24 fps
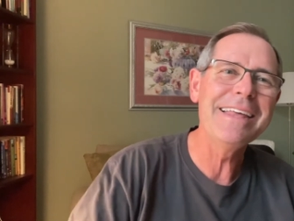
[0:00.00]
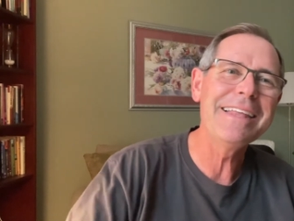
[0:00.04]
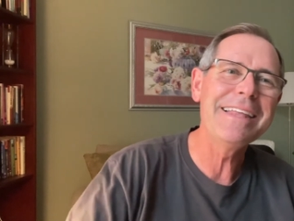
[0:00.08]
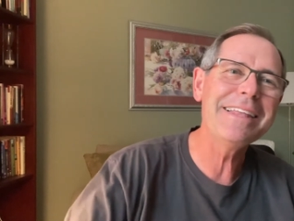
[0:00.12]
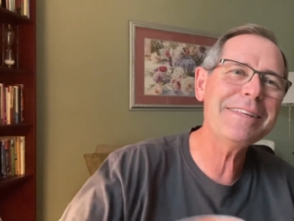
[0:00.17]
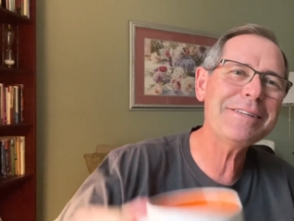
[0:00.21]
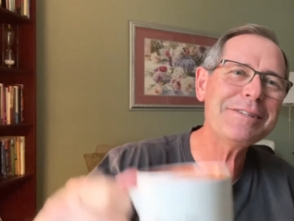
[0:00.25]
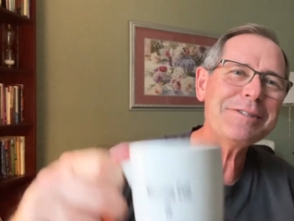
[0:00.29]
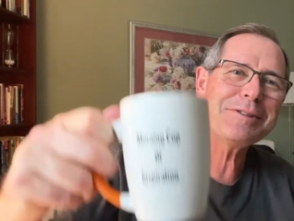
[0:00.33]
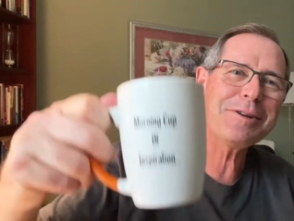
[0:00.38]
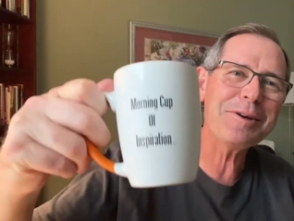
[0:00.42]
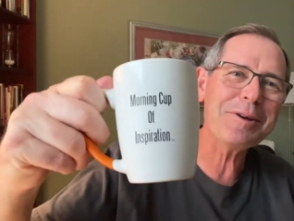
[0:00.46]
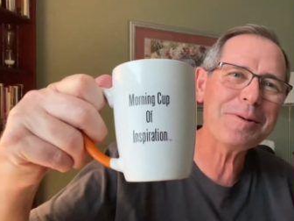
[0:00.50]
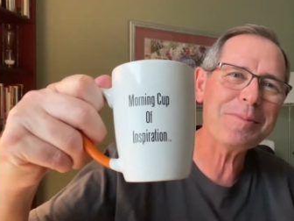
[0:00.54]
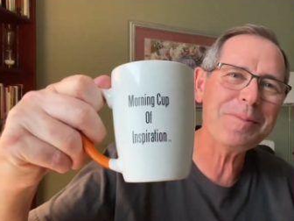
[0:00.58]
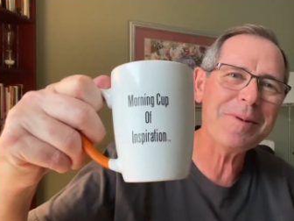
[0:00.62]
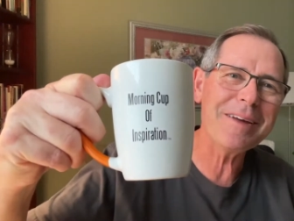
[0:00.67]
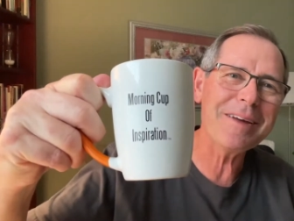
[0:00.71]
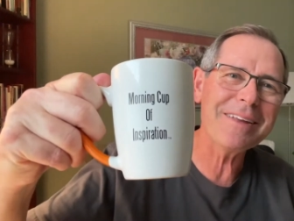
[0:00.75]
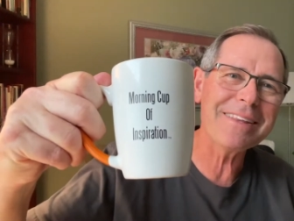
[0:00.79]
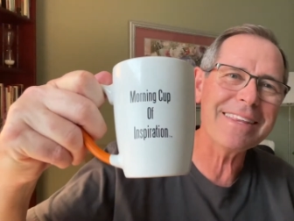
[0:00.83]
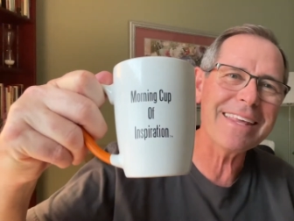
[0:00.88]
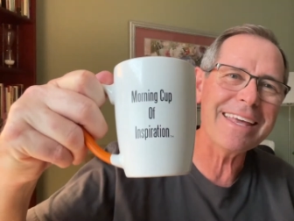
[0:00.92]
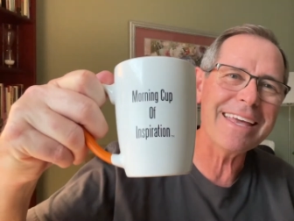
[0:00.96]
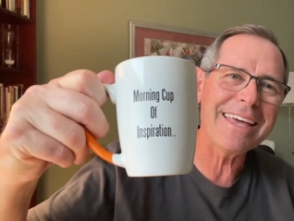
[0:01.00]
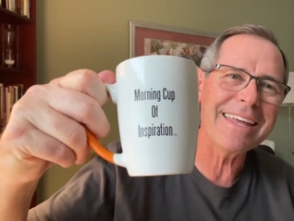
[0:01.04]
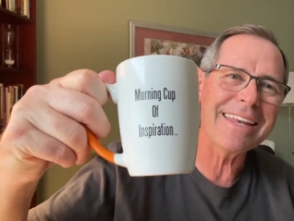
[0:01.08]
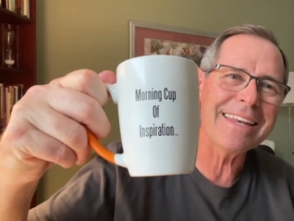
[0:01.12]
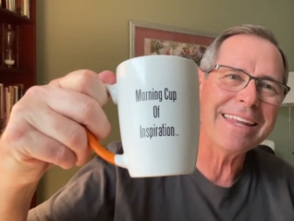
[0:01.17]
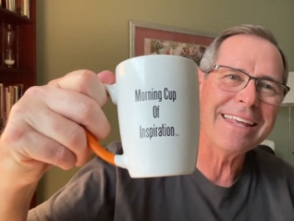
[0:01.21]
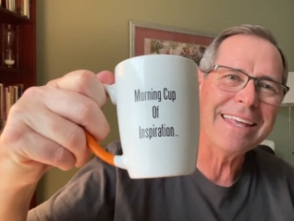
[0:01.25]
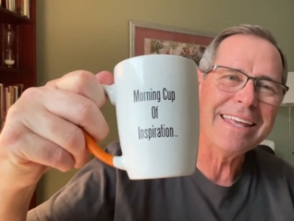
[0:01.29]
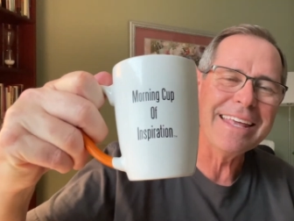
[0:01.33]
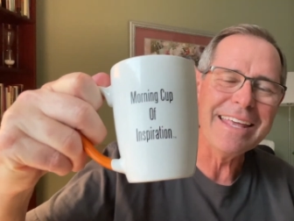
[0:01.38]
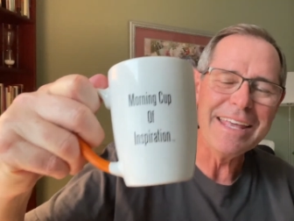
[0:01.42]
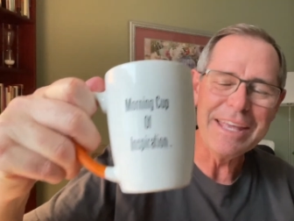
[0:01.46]
Let's talk about
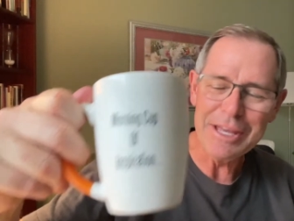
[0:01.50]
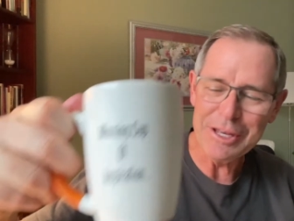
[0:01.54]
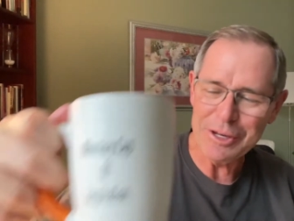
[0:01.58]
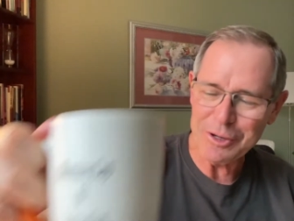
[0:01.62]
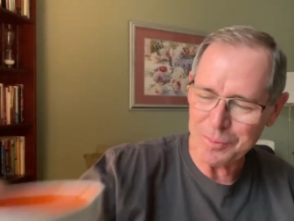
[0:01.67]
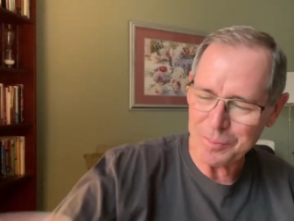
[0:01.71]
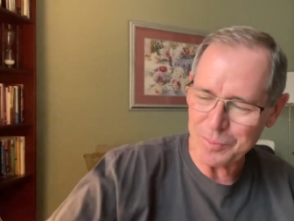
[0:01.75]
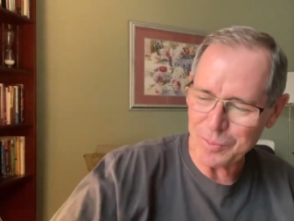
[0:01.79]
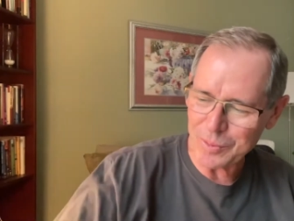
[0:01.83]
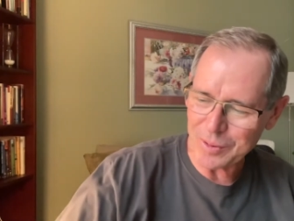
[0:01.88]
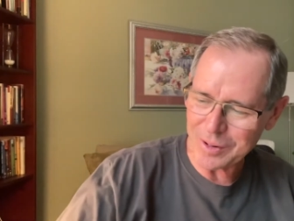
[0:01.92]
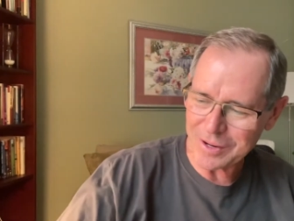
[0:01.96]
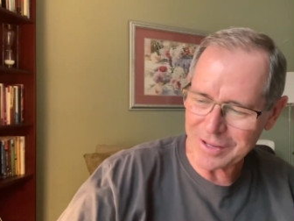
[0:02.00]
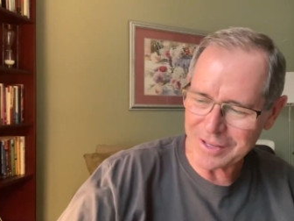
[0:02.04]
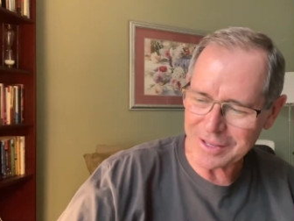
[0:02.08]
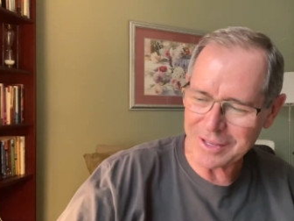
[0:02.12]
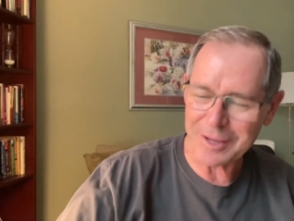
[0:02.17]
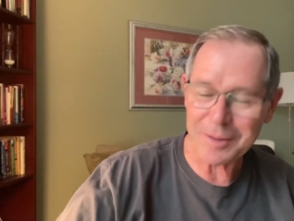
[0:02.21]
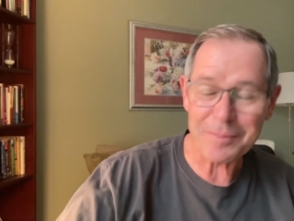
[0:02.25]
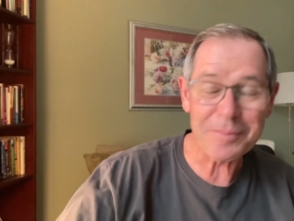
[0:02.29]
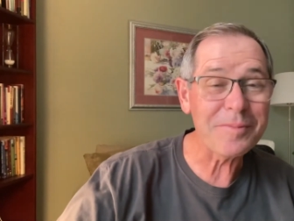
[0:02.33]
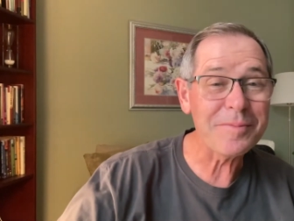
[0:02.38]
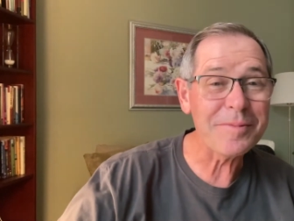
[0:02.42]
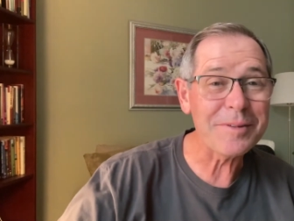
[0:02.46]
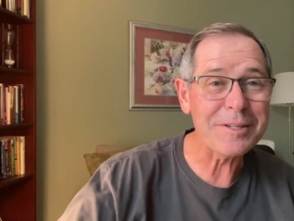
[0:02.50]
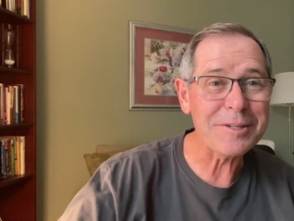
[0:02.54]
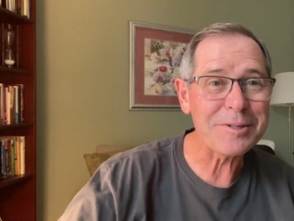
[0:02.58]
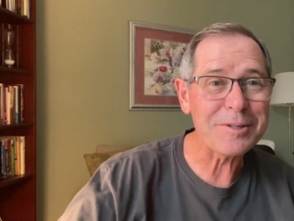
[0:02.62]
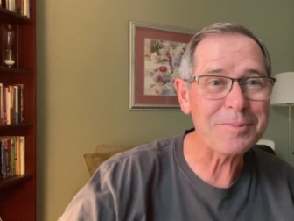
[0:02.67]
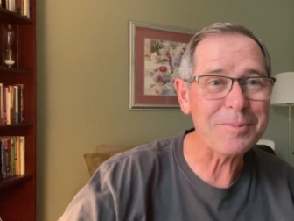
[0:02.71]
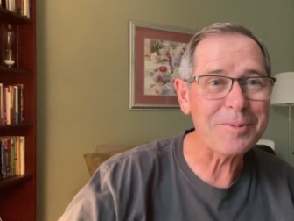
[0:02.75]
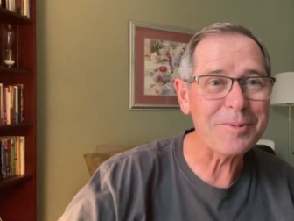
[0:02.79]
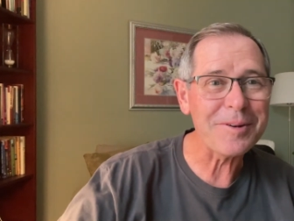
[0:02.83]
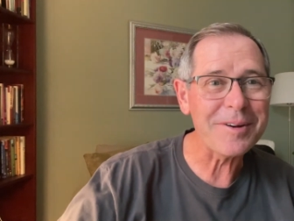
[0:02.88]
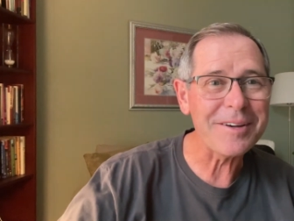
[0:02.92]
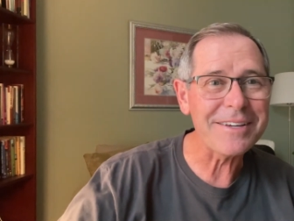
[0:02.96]
that in your morning cup of
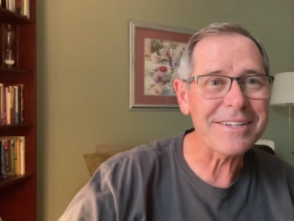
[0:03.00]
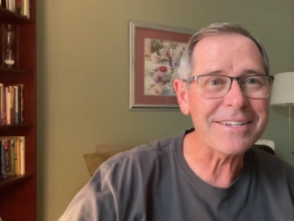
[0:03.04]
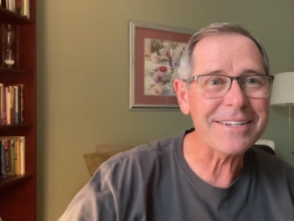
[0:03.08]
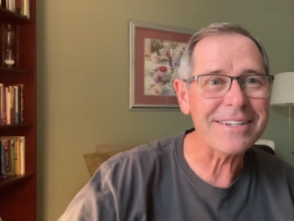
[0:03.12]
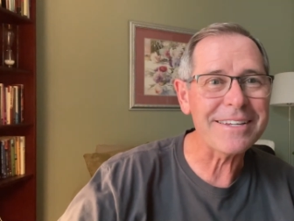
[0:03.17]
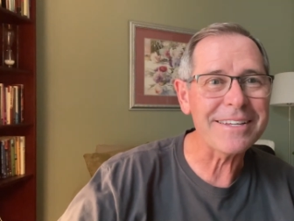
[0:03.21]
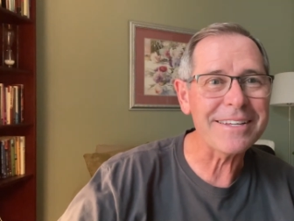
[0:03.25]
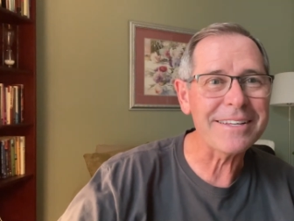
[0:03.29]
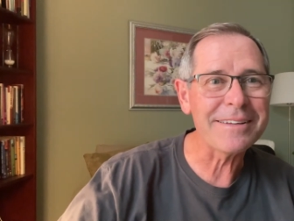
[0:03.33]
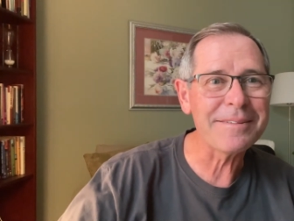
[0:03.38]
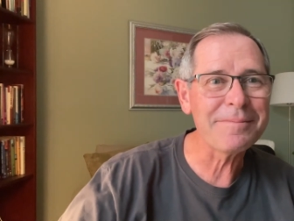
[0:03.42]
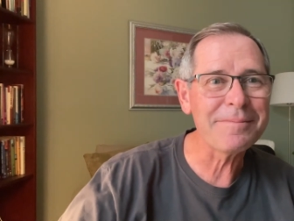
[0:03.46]
inspiration.